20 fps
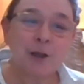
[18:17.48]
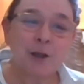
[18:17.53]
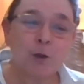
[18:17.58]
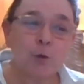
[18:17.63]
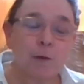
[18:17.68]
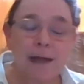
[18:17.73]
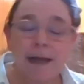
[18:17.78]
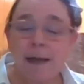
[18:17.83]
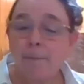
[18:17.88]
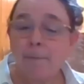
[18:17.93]

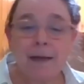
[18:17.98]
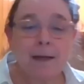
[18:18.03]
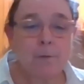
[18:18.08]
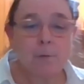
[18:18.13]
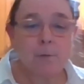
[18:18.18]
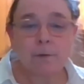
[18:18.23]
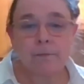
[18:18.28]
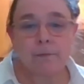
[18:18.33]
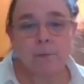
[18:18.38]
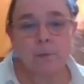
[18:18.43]
you can't make
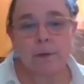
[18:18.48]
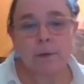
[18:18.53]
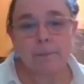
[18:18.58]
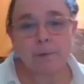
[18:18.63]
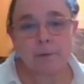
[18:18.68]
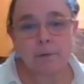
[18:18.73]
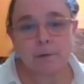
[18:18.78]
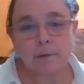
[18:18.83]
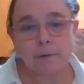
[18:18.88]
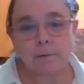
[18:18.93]
one for one
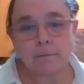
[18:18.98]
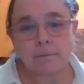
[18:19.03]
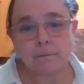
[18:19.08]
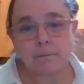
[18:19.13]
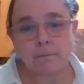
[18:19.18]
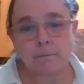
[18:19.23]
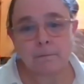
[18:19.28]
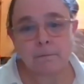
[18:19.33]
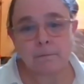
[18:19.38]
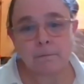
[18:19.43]
person.
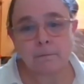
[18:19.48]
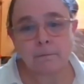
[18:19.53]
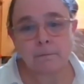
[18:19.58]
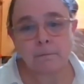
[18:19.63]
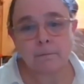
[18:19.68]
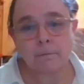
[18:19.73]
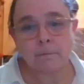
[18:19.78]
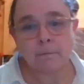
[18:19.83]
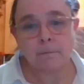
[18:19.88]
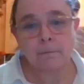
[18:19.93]

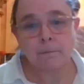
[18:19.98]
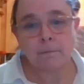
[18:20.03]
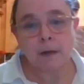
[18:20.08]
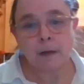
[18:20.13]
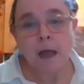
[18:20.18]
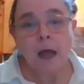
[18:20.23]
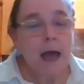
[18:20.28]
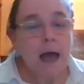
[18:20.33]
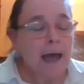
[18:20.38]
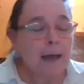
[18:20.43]

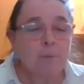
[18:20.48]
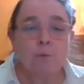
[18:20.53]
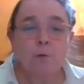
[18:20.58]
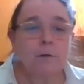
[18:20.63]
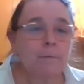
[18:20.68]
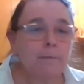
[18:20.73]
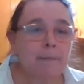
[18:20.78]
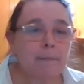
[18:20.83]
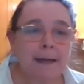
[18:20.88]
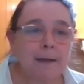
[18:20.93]
I
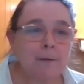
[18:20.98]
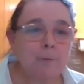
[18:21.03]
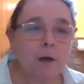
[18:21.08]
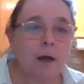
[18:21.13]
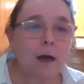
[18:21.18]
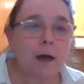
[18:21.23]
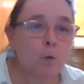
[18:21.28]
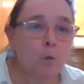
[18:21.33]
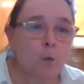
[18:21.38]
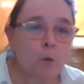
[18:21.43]
wouldn't make
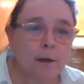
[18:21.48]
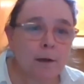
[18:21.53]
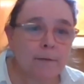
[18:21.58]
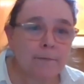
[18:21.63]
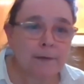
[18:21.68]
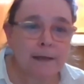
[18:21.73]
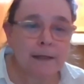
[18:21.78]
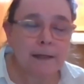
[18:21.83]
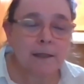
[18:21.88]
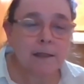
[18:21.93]
one
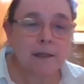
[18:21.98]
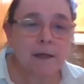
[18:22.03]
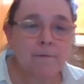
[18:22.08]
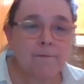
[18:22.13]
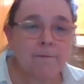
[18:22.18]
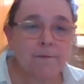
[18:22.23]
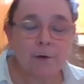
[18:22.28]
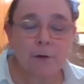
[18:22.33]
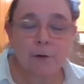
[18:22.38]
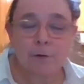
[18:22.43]
of these
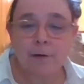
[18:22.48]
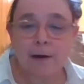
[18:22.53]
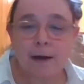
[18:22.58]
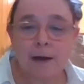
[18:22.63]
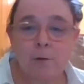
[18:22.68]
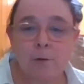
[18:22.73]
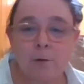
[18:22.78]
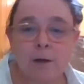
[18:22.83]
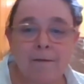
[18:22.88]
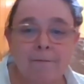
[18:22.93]
for a
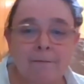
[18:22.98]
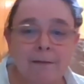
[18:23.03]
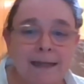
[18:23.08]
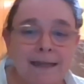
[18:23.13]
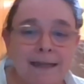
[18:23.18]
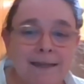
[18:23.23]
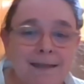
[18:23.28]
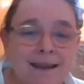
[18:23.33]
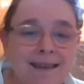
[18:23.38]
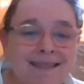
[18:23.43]
crowd of
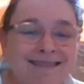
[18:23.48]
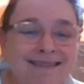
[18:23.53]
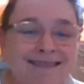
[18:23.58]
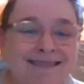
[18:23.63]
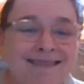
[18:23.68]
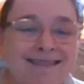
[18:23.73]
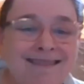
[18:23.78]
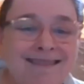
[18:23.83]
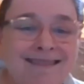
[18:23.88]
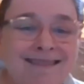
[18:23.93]
less
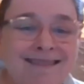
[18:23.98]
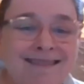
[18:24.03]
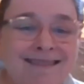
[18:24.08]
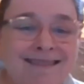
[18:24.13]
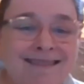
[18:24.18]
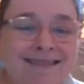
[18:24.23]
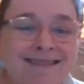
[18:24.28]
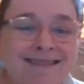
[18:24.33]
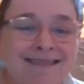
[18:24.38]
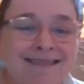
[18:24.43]

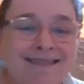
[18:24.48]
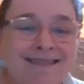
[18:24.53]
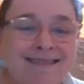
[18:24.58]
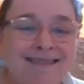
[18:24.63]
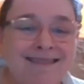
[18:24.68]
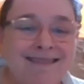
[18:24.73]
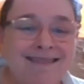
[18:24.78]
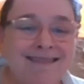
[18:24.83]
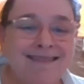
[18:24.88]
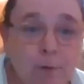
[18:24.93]
than
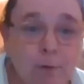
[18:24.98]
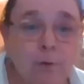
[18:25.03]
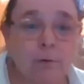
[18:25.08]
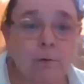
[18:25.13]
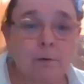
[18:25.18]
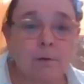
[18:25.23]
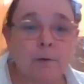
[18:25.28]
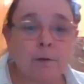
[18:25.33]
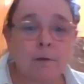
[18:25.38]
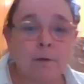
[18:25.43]

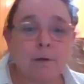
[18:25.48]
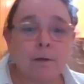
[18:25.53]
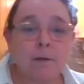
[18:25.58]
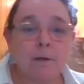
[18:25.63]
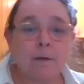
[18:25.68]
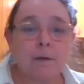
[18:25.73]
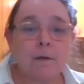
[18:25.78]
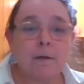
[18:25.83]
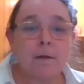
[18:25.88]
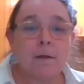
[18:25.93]
10
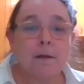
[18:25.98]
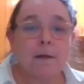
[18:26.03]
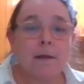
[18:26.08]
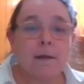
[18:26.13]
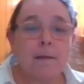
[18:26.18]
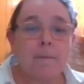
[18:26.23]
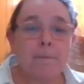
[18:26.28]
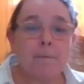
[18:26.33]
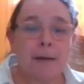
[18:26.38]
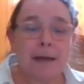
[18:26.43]
people.
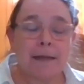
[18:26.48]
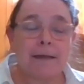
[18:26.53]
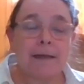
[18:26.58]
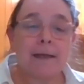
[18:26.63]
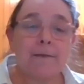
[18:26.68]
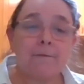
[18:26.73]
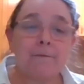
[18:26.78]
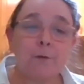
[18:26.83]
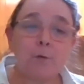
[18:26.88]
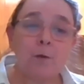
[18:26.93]
But
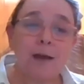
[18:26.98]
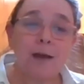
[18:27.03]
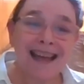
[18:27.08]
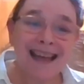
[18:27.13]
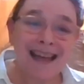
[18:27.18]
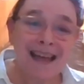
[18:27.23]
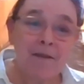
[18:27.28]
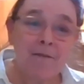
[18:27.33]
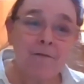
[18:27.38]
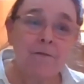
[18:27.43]
if you
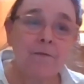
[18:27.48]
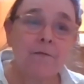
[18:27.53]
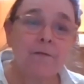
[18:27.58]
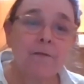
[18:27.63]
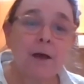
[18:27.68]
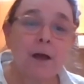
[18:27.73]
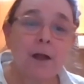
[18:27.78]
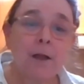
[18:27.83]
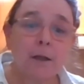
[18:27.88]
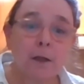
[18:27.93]
have
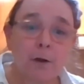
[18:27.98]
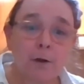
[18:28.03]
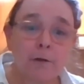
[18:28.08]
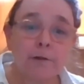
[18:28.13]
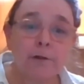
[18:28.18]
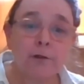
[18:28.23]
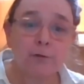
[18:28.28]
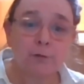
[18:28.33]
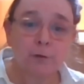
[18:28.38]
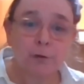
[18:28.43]
a
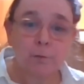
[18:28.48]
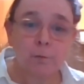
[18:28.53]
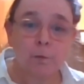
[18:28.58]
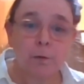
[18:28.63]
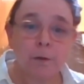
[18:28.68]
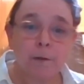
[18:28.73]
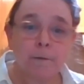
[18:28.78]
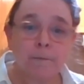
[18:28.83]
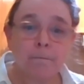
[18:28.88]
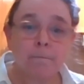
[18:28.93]
large group
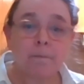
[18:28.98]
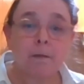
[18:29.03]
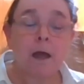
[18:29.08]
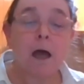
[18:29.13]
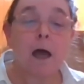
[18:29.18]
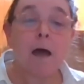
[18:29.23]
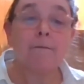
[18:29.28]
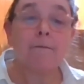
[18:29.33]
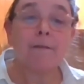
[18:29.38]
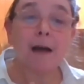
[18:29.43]

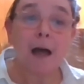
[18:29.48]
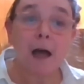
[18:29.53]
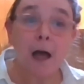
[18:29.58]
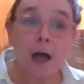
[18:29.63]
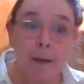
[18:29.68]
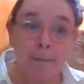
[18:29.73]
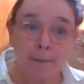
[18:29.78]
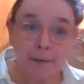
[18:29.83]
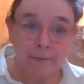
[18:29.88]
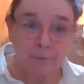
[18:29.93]
of
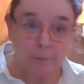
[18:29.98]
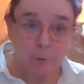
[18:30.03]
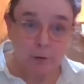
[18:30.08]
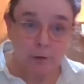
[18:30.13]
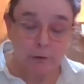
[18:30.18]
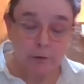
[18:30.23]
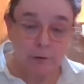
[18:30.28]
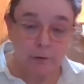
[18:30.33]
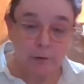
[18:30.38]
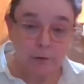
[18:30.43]

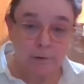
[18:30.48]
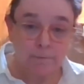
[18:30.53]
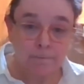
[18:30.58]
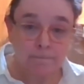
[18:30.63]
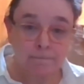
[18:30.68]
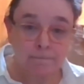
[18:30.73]
omnivores,